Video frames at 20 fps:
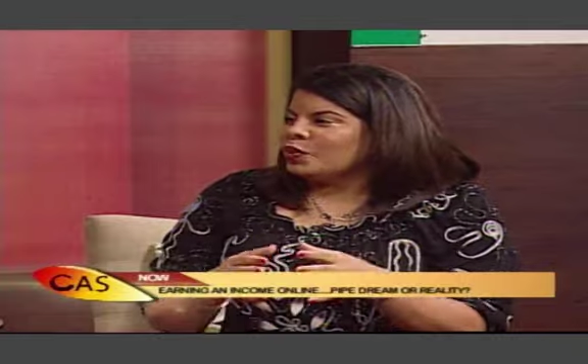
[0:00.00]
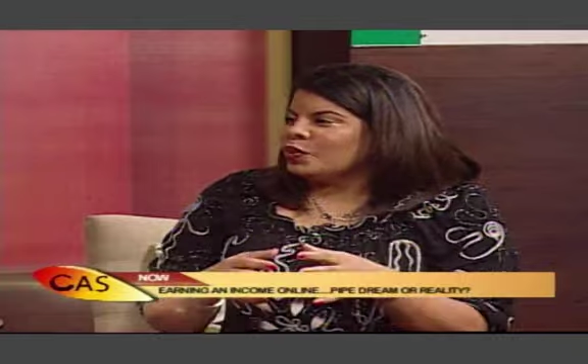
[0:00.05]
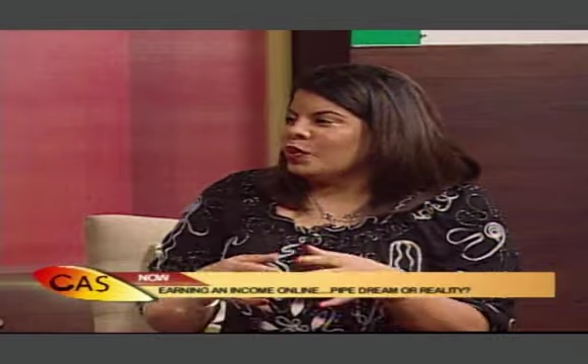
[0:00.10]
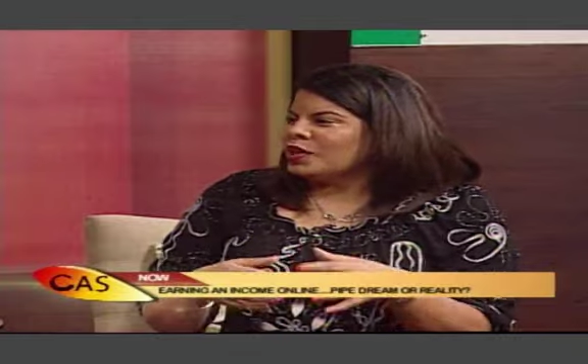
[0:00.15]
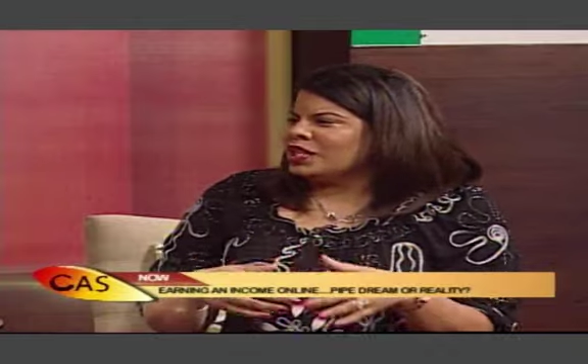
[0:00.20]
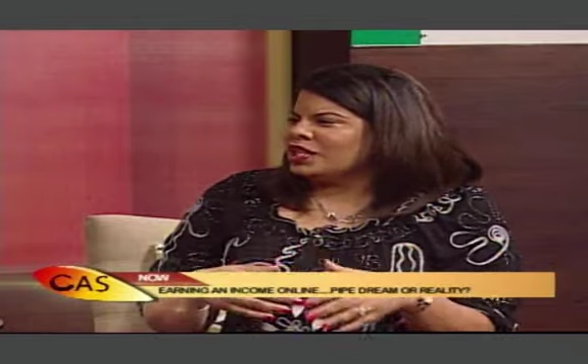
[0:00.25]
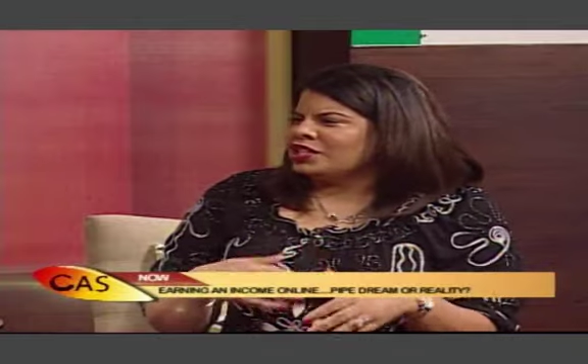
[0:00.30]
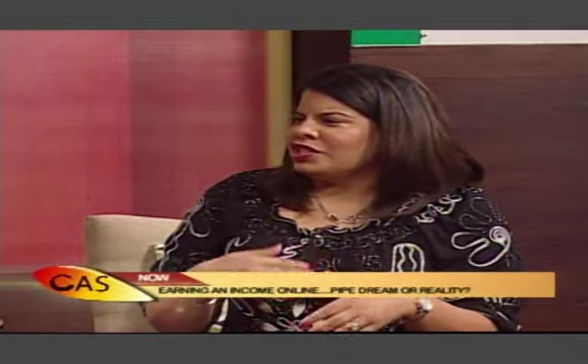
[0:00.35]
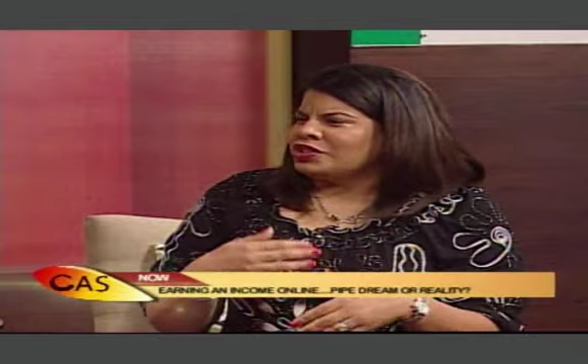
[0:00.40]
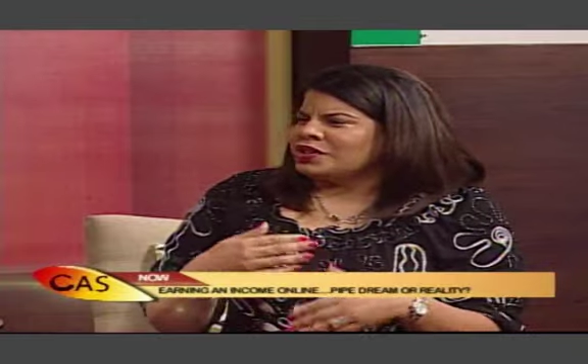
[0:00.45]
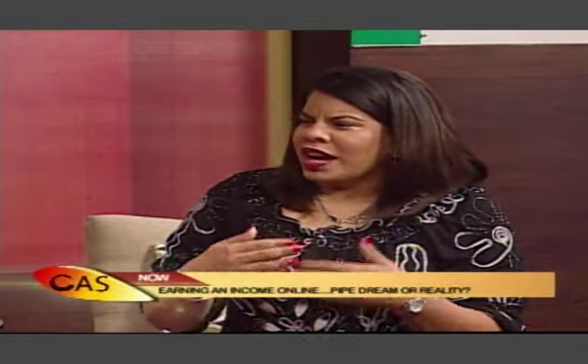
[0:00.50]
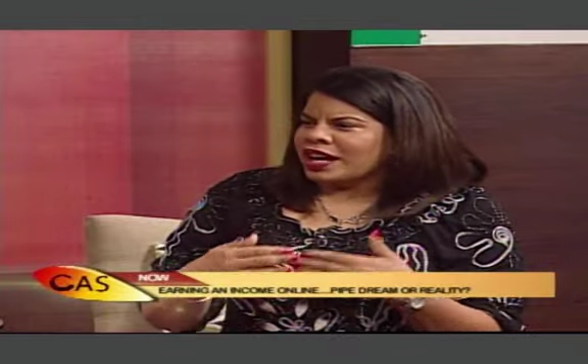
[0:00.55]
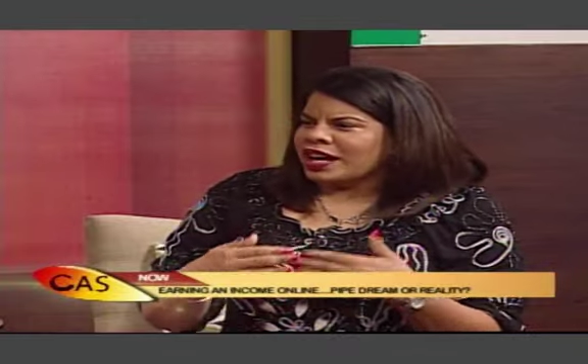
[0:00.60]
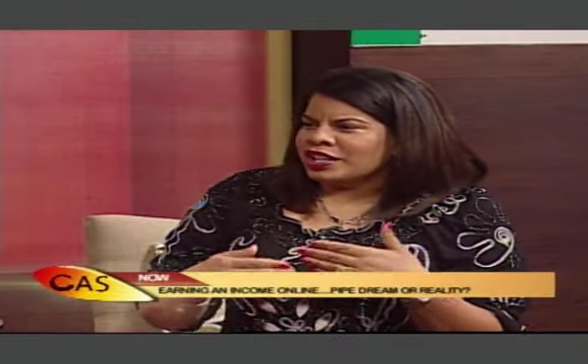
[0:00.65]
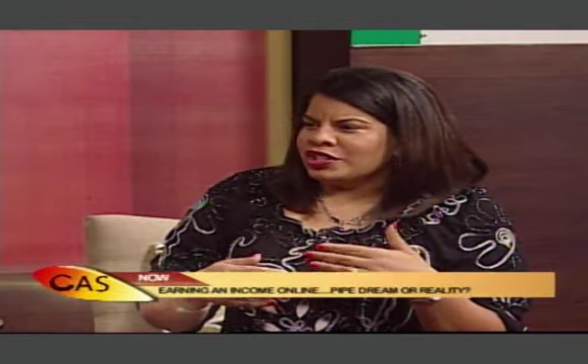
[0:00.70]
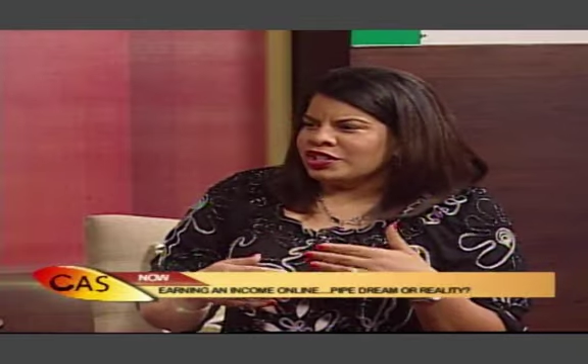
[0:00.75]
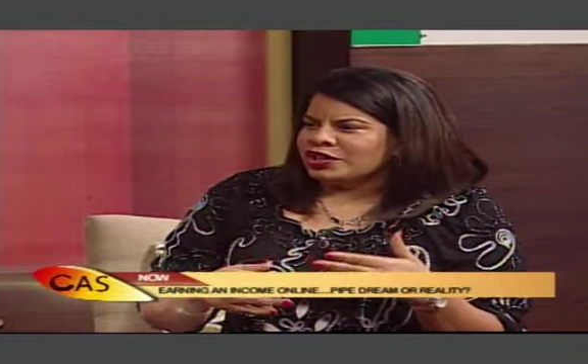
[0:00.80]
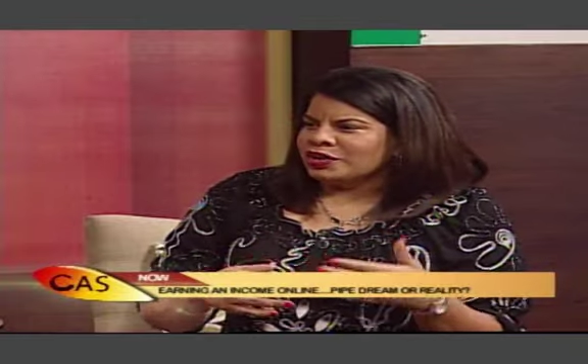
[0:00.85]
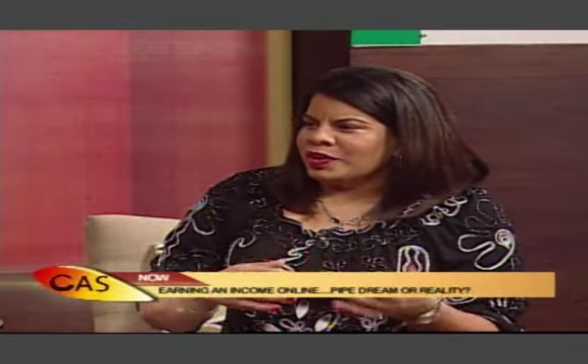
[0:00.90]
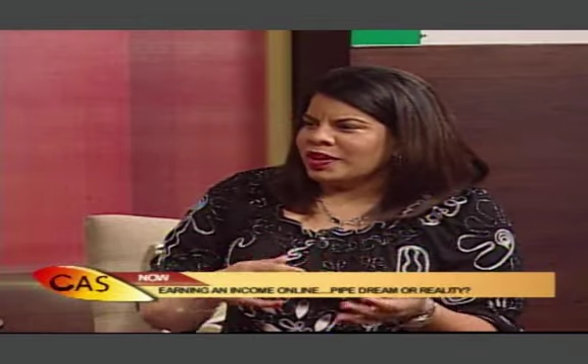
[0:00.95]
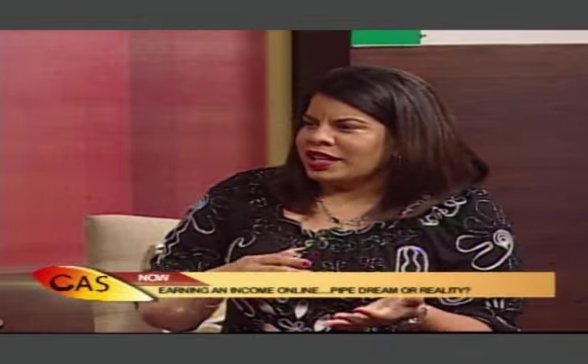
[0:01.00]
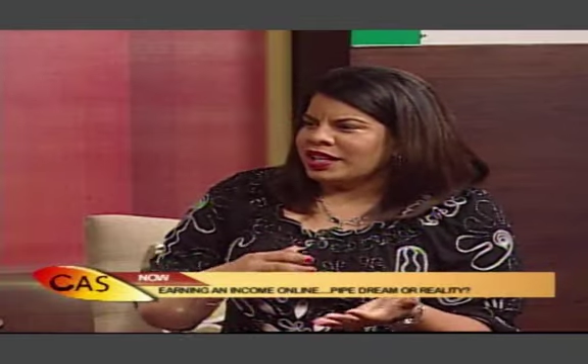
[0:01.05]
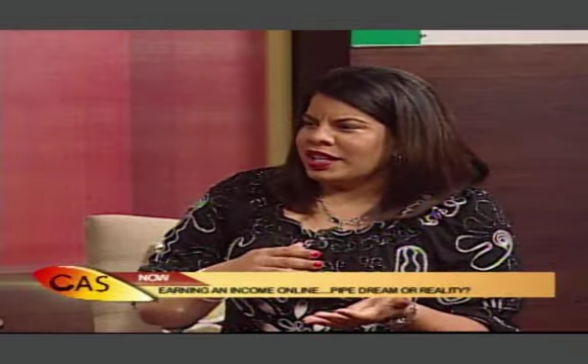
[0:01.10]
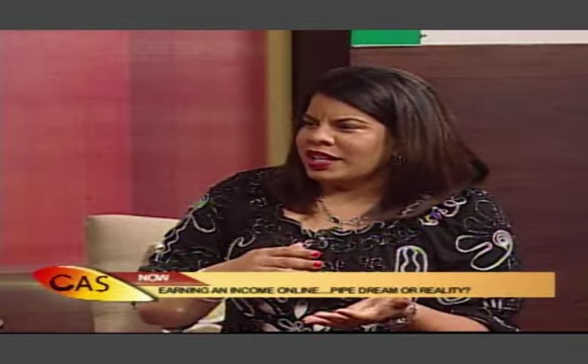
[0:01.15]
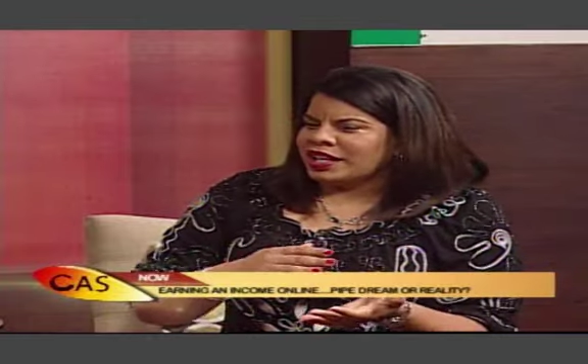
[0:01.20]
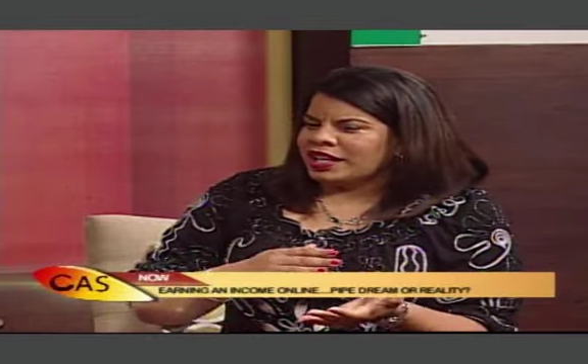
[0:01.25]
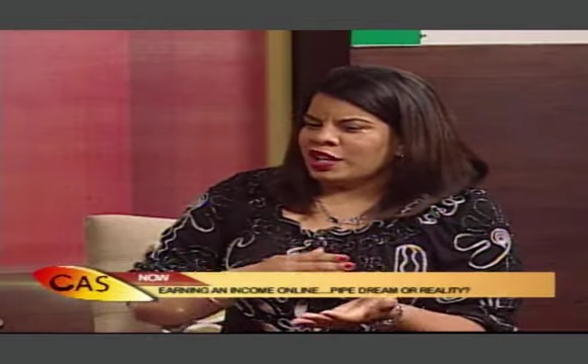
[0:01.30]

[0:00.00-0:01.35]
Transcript: we teach you how to do it